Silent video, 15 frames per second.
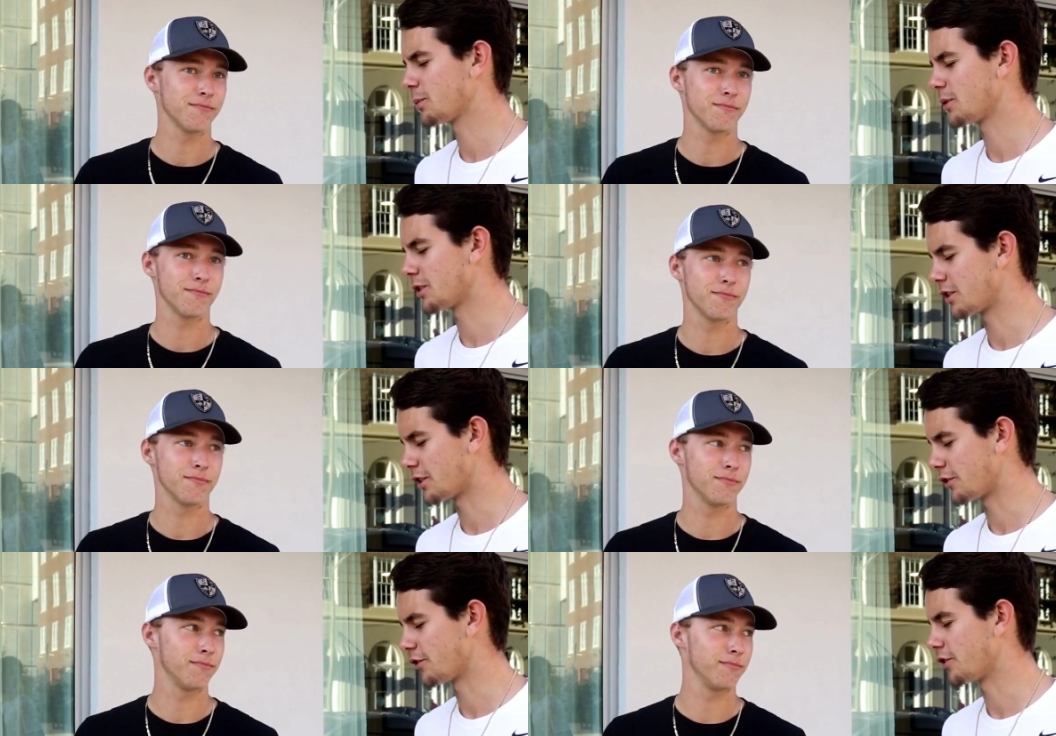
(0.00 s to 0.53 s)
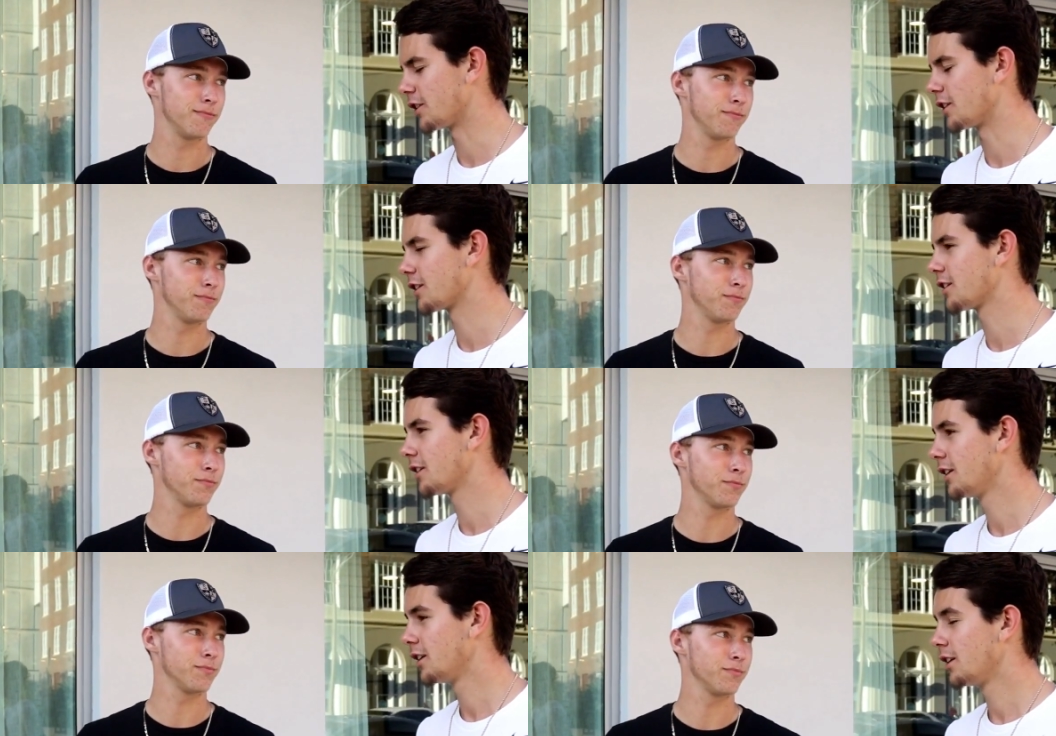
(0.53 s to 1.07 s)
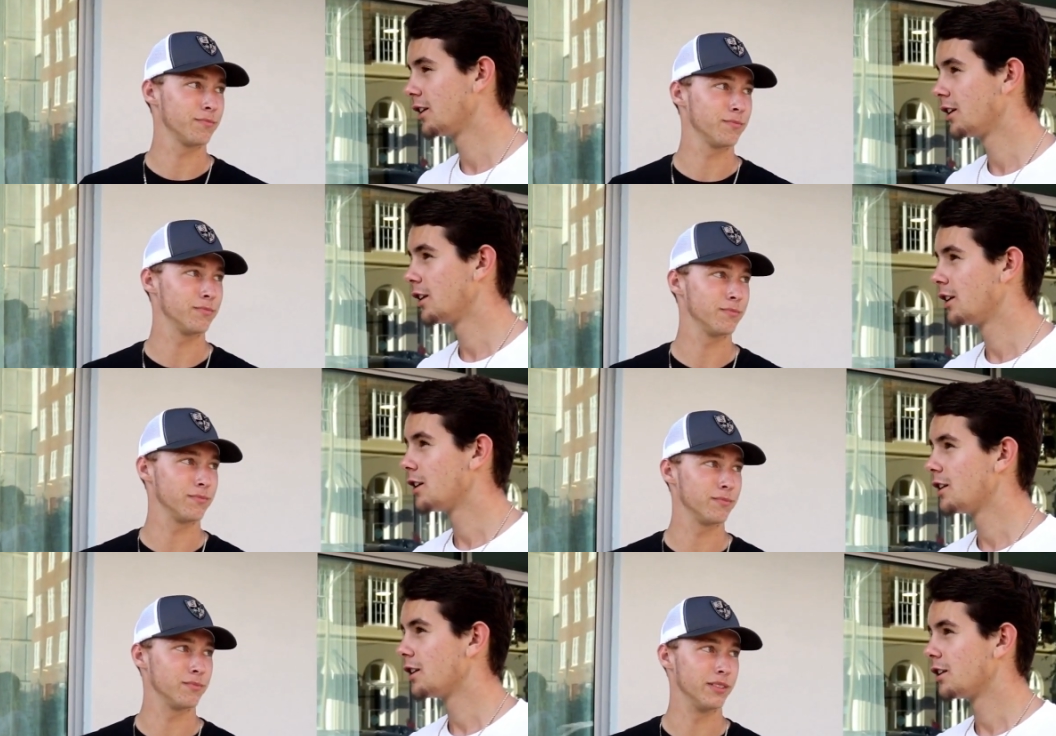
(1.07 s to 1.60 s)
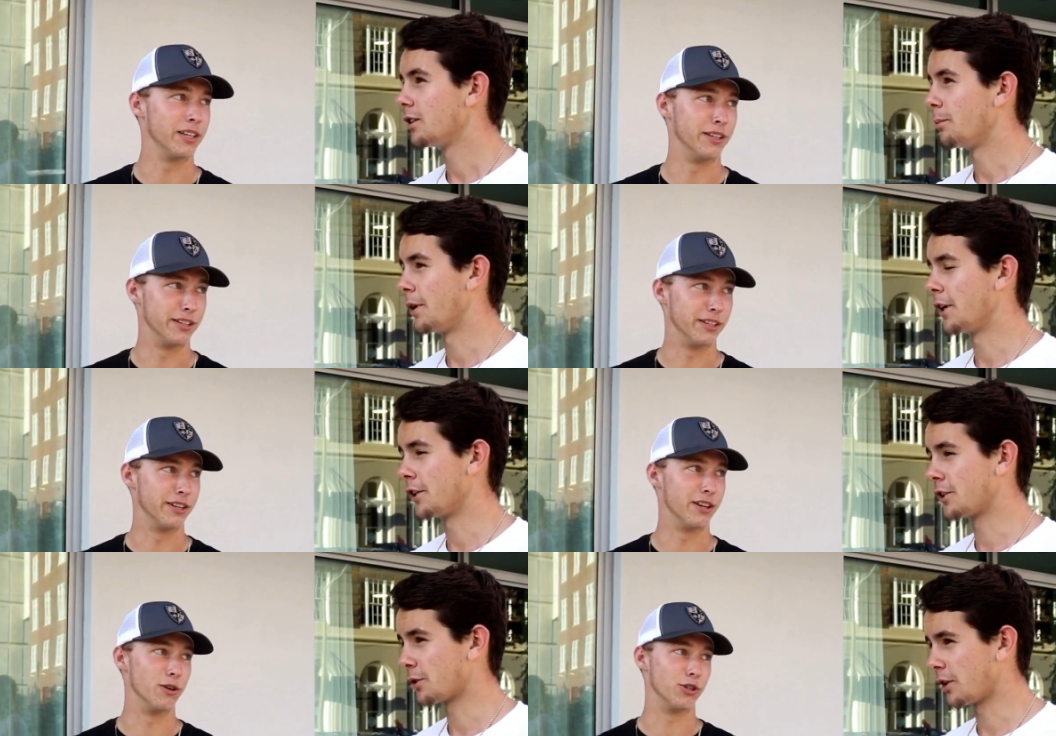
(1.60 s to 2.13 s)
Speaker 1: Pacific,
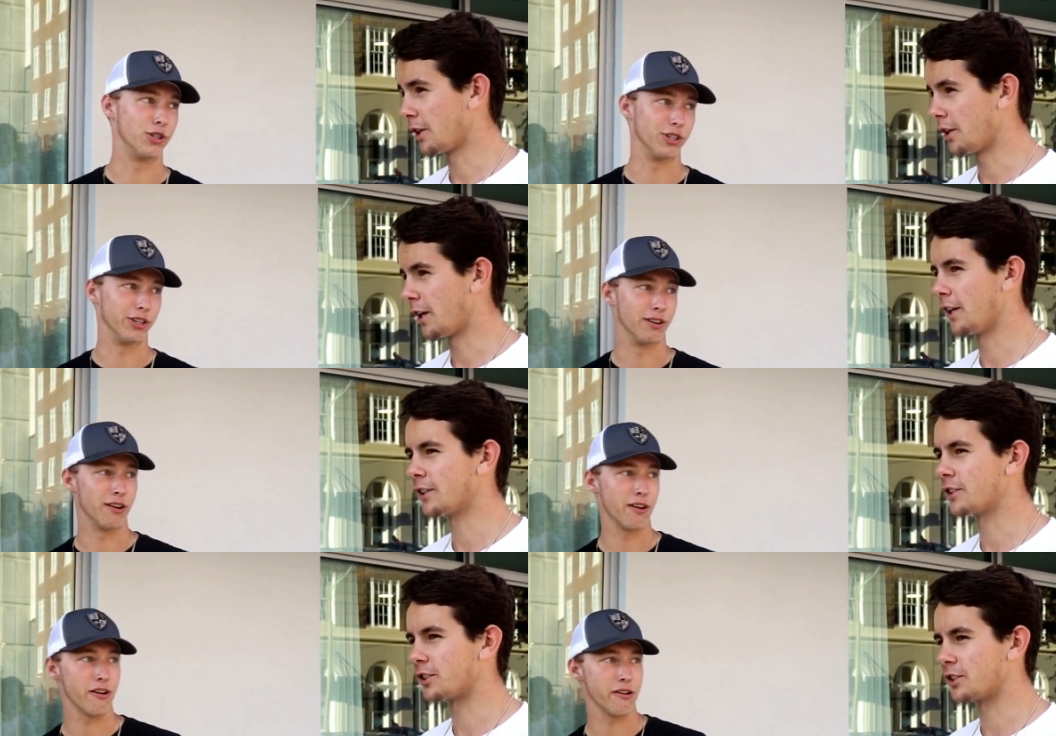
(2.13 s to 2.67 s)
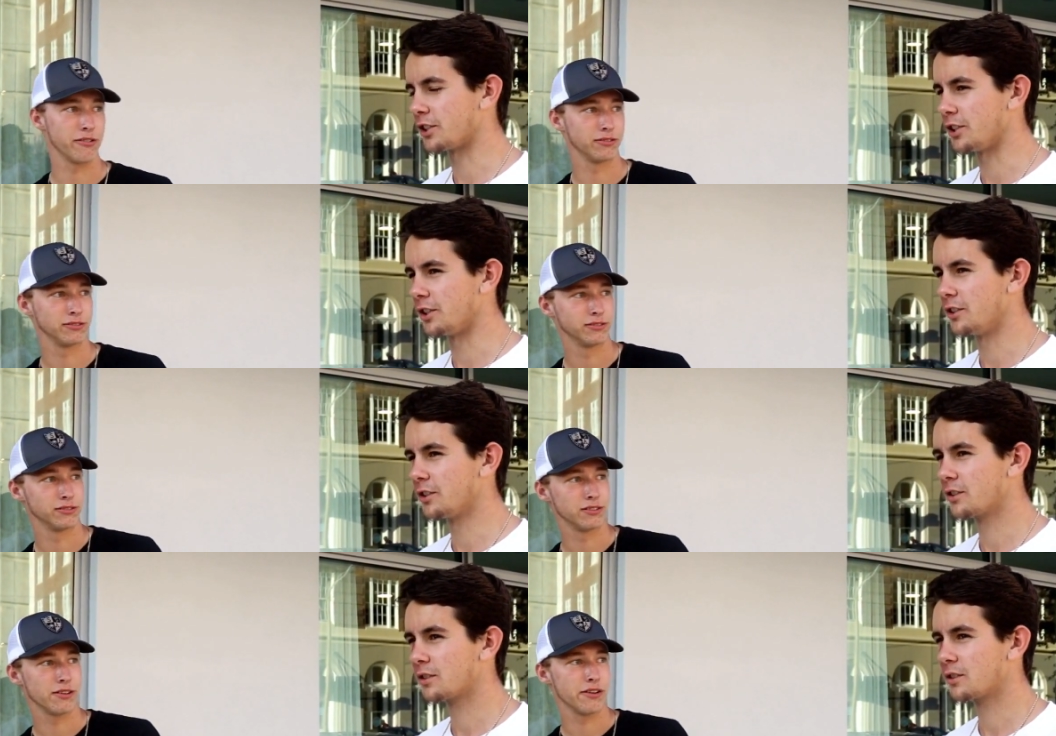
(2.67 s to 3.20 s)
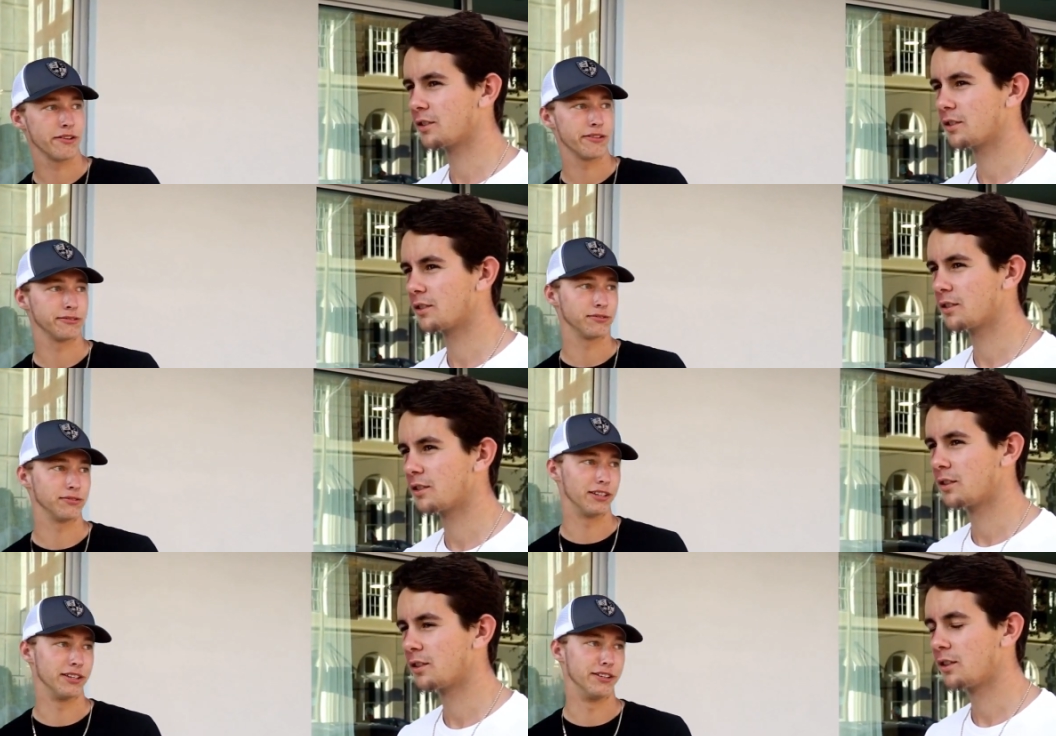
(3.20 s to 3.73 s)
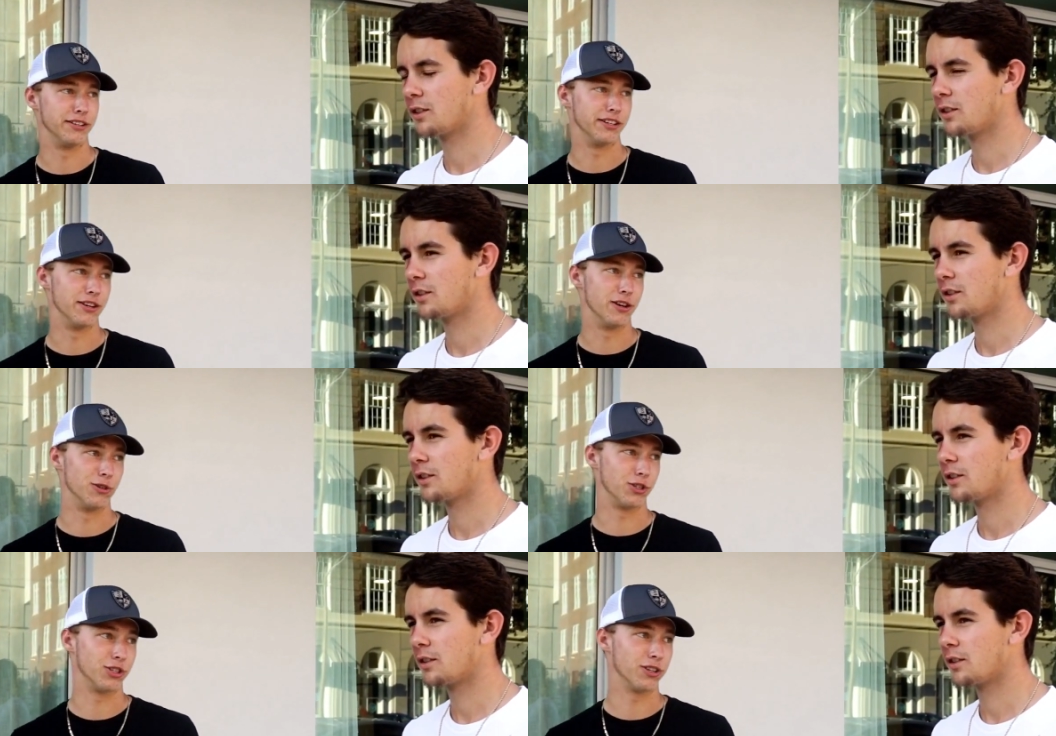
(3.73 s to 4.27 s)
Indian Ocean. Oh, that's a sea. Indian
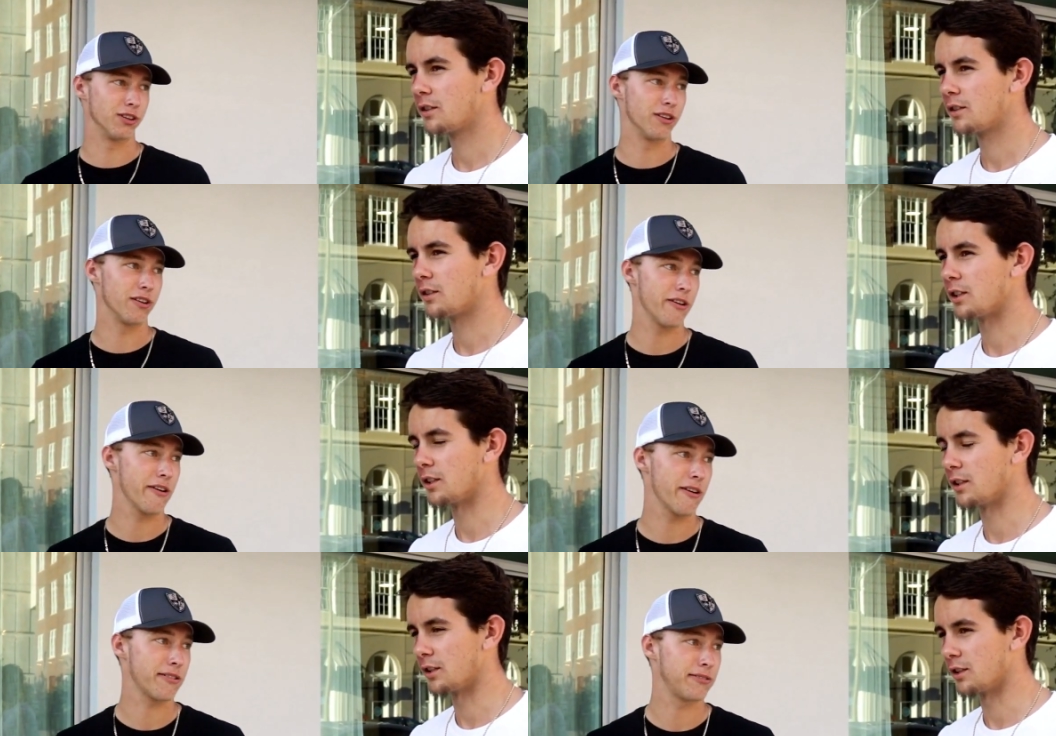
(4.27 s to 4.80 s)
Ocean. Indian